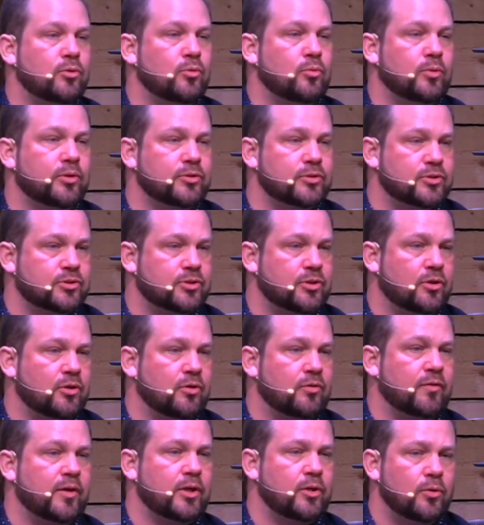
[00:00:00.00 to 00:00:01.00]
will serve
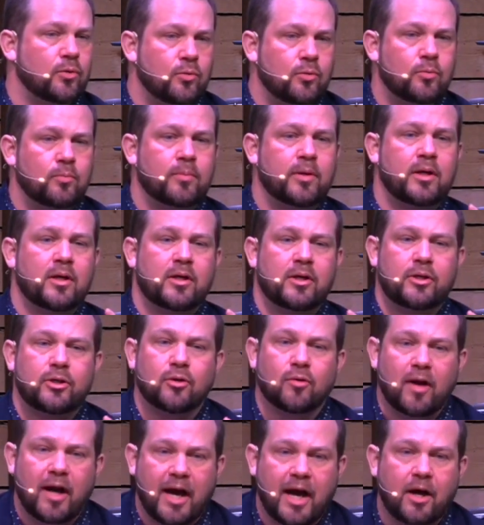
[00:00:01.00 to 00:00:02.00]
and whom your
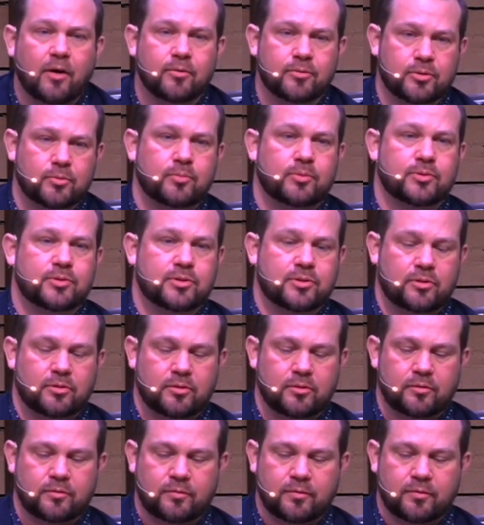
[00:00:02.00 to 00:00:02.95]
house will serve.